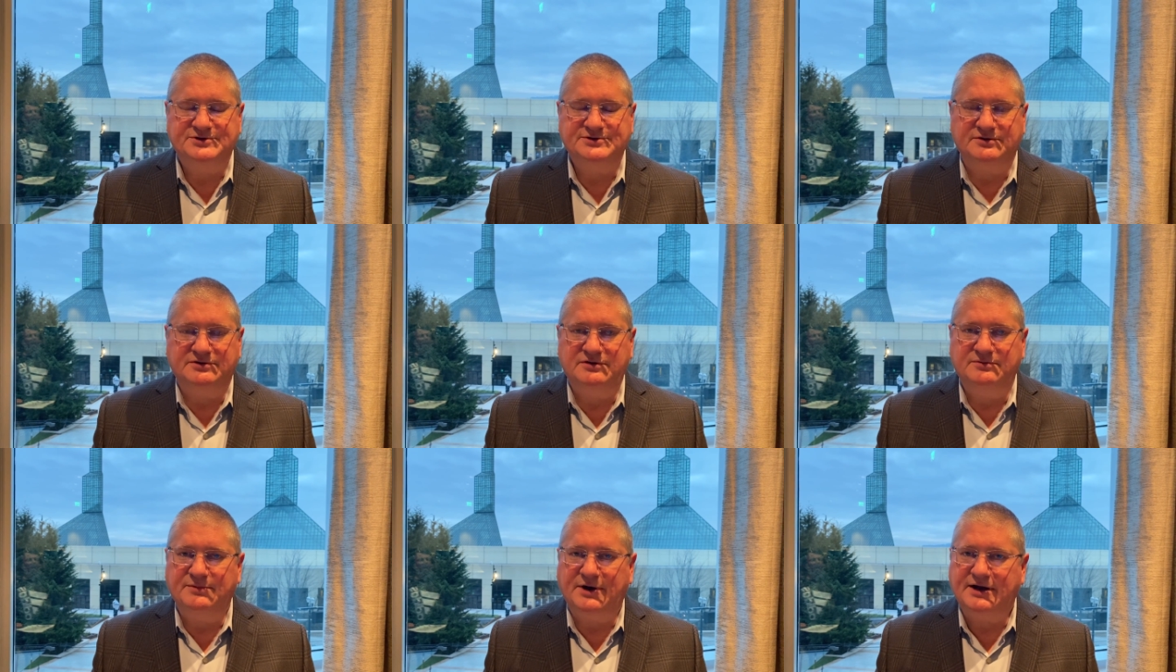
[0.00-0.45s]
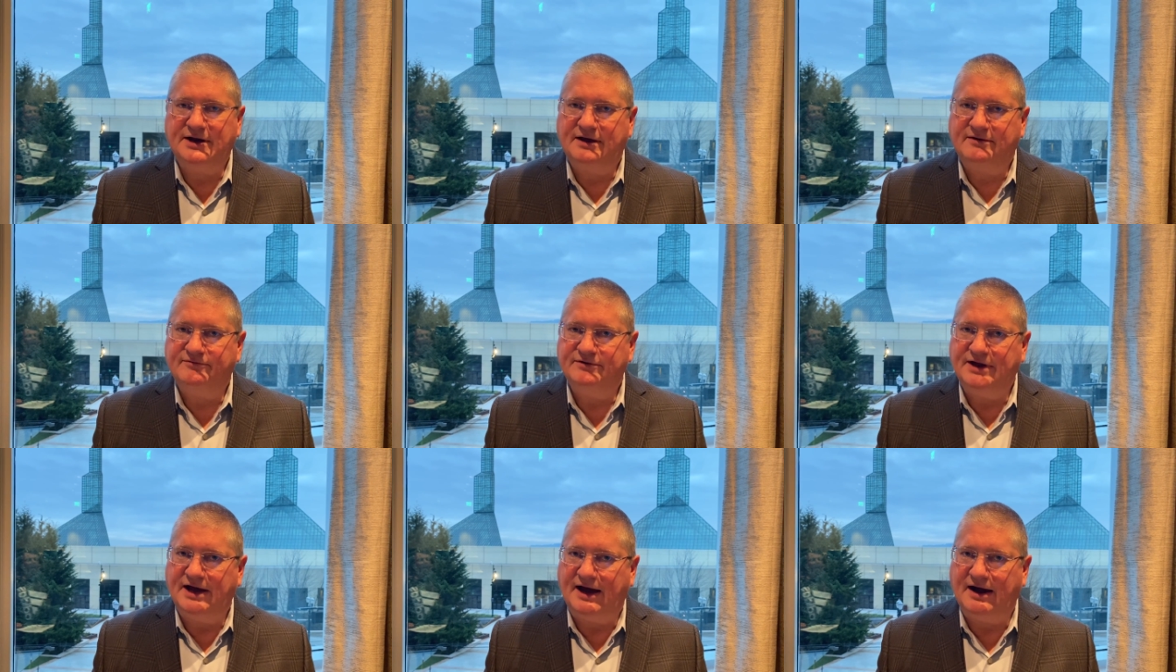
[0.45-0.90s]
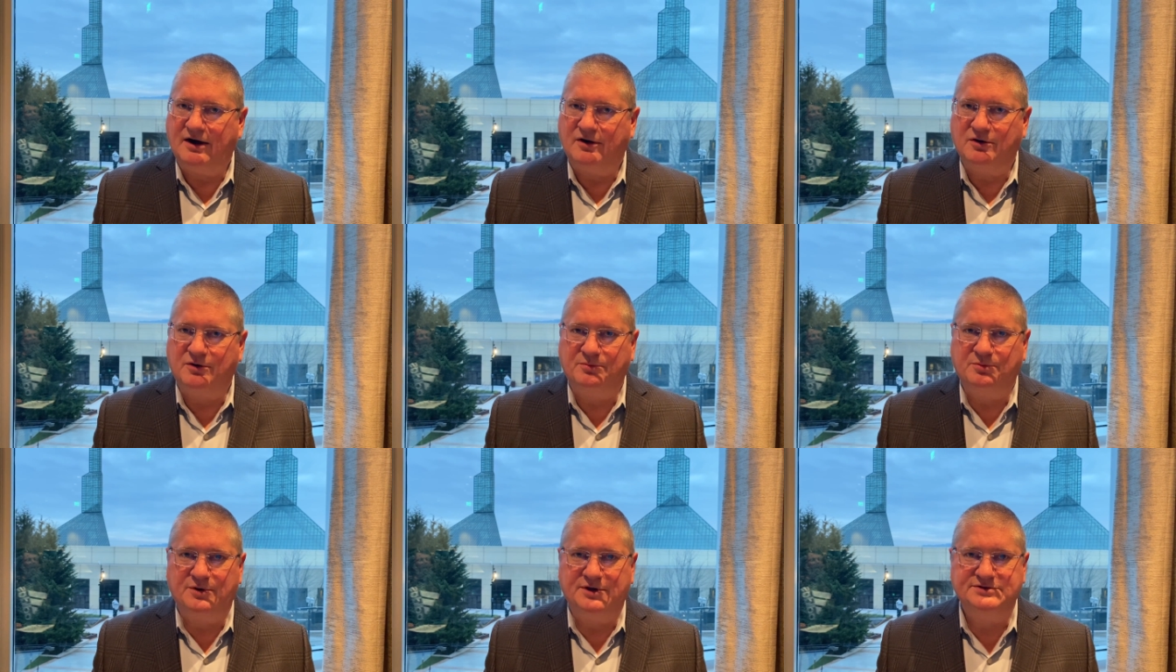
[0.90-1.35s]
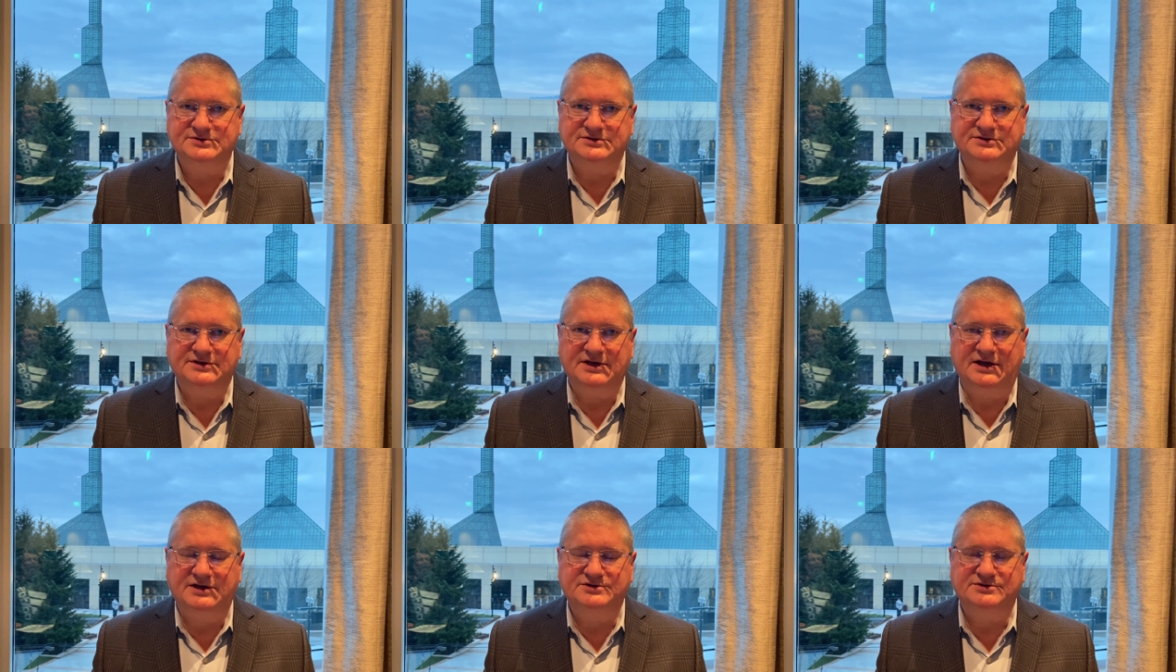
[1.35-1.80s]
So you might have an hour
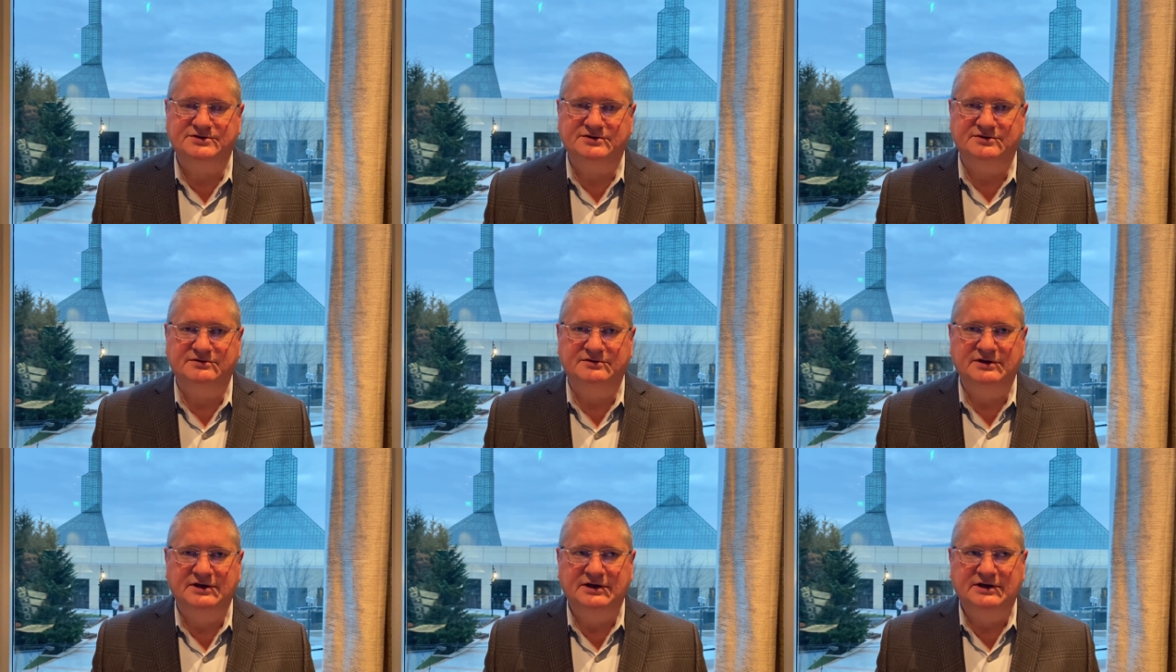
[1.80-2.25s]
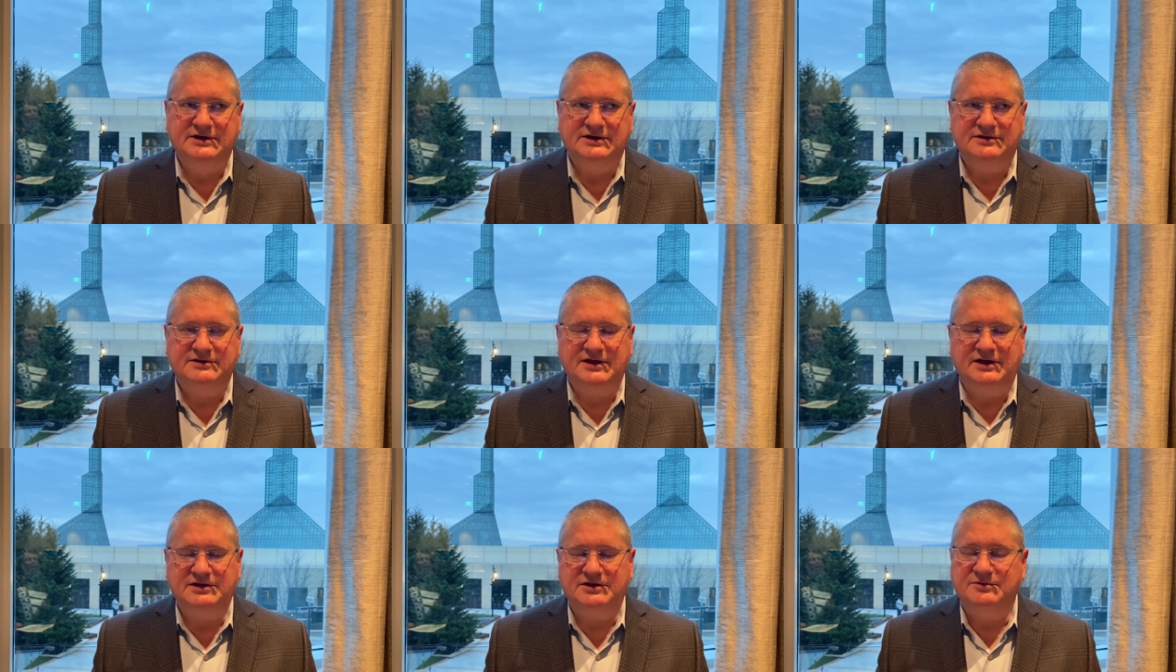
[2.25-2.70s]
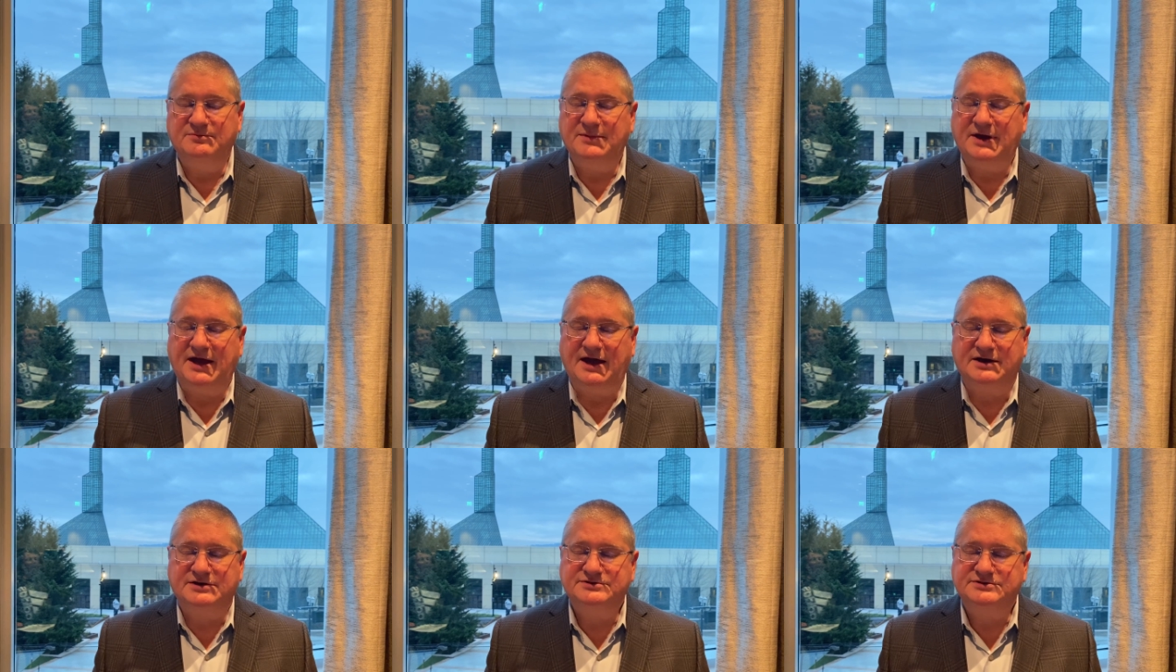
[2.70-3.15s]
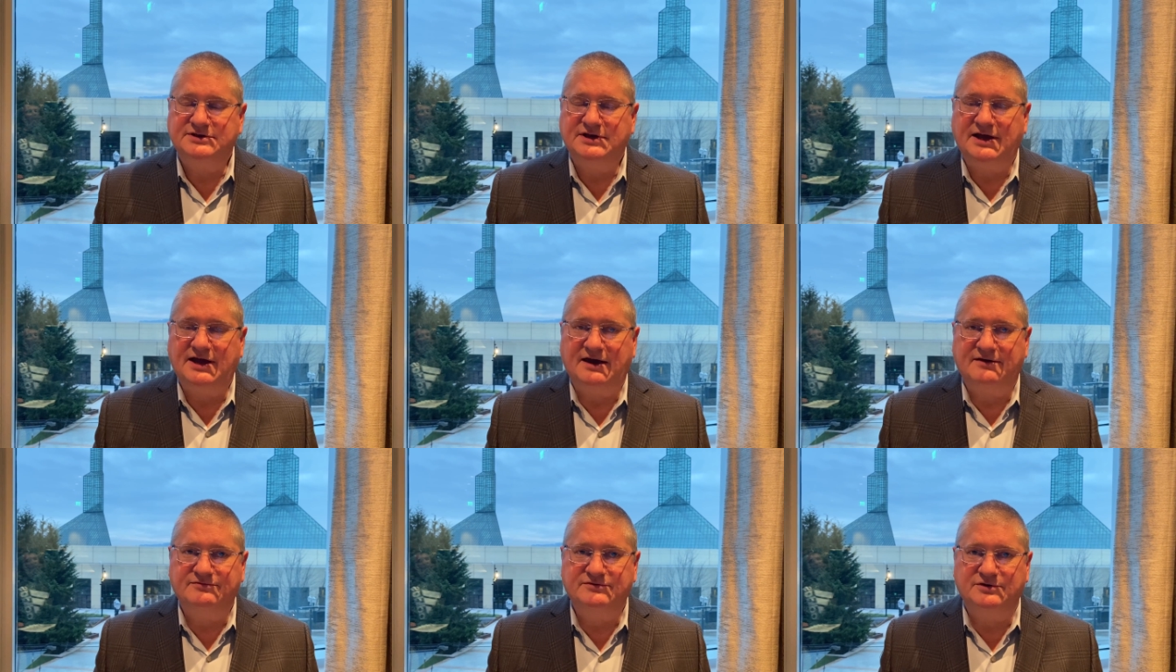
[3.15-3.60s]
presentation that you may actually
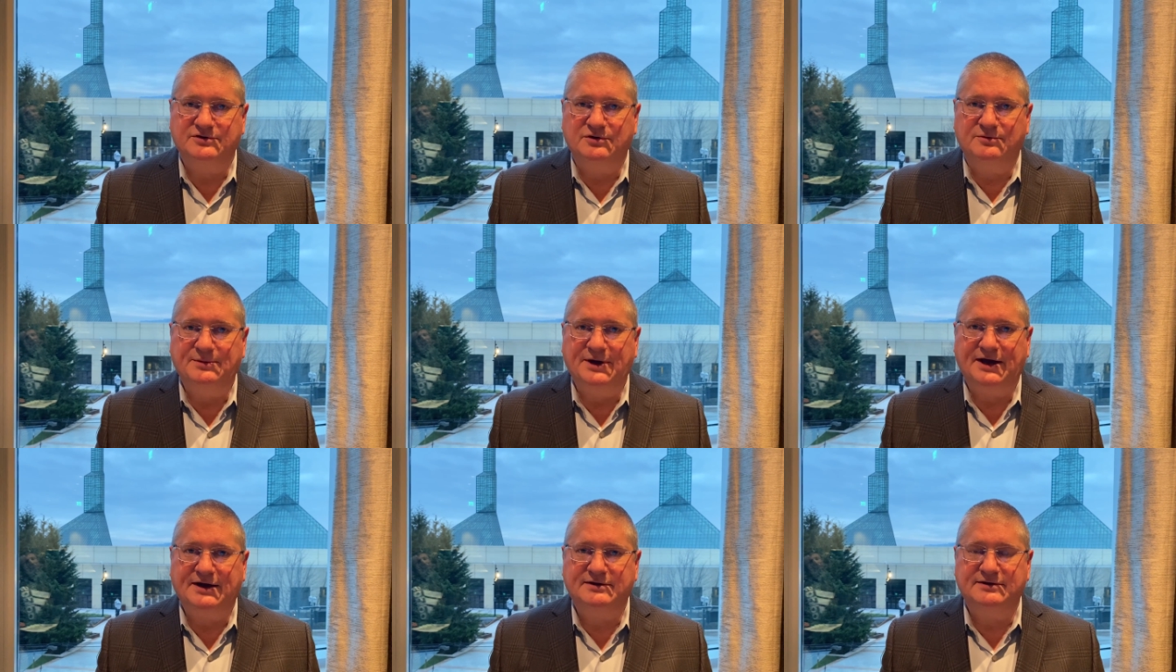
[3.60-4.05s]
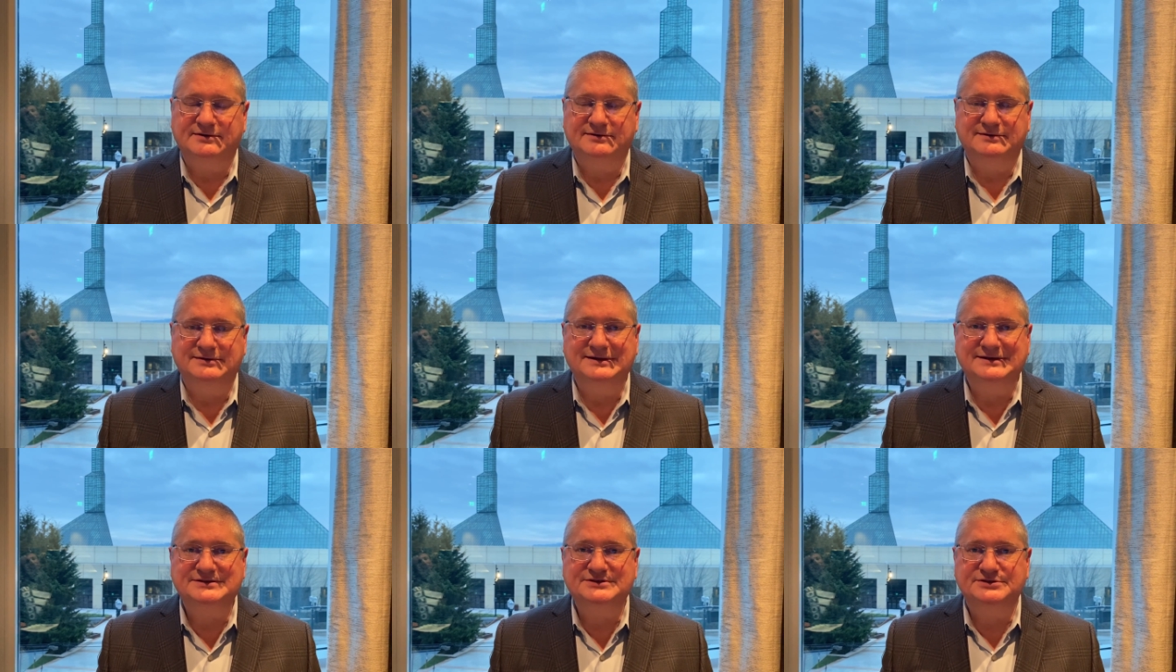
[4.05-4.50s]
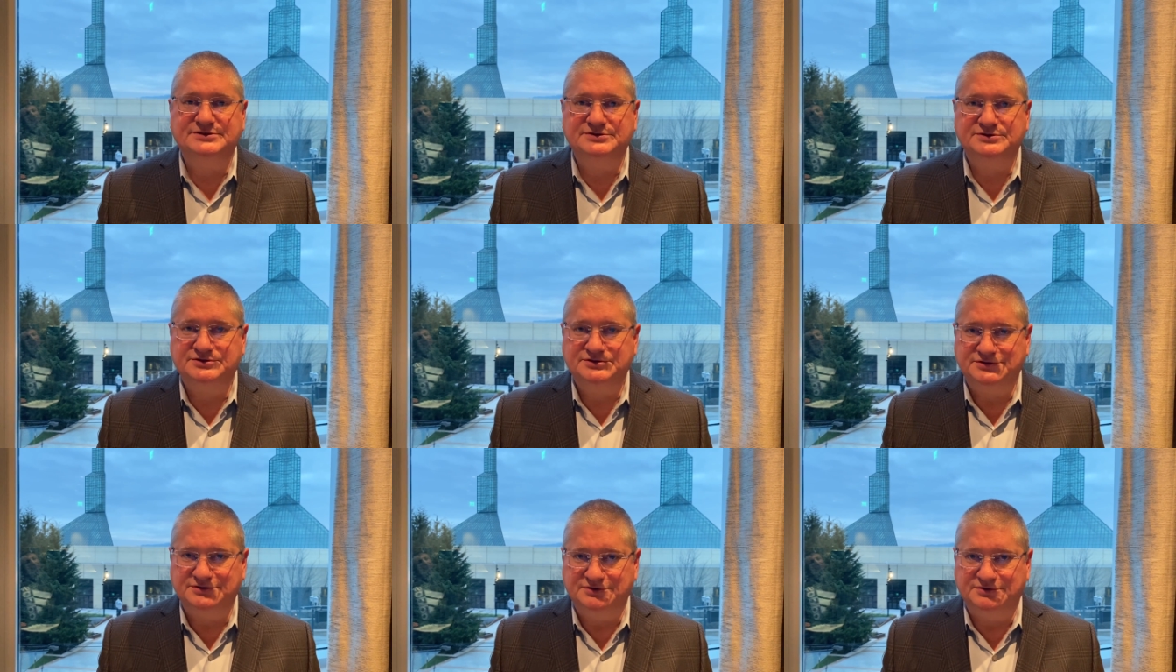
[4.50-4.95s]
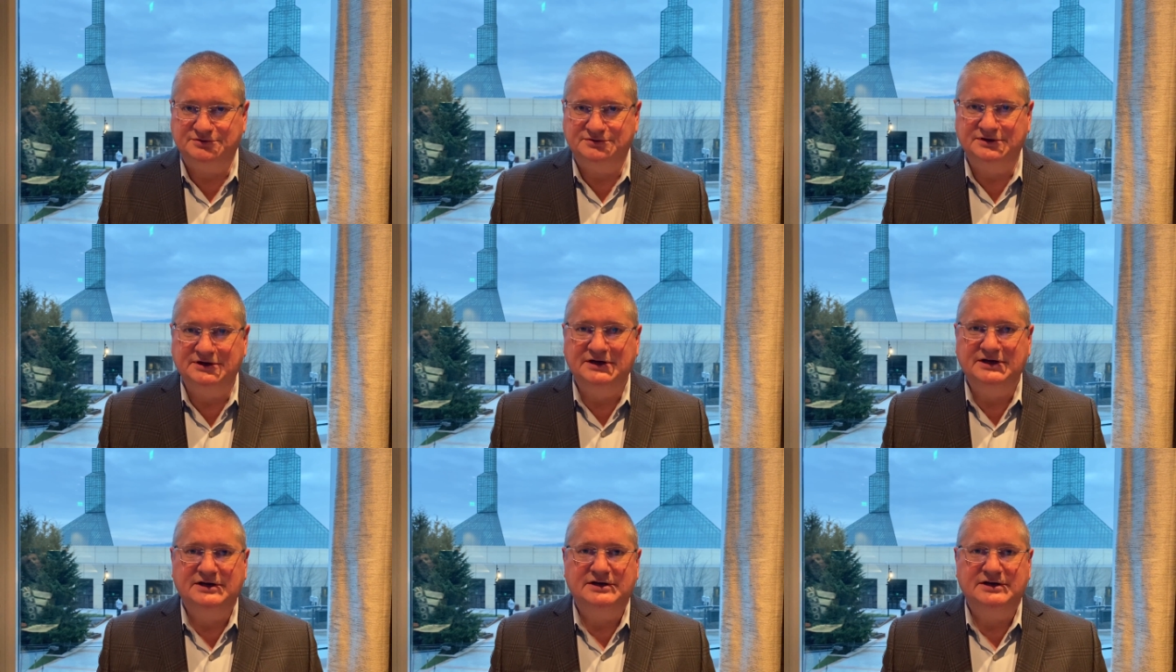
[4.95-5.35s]
have to go back and listen to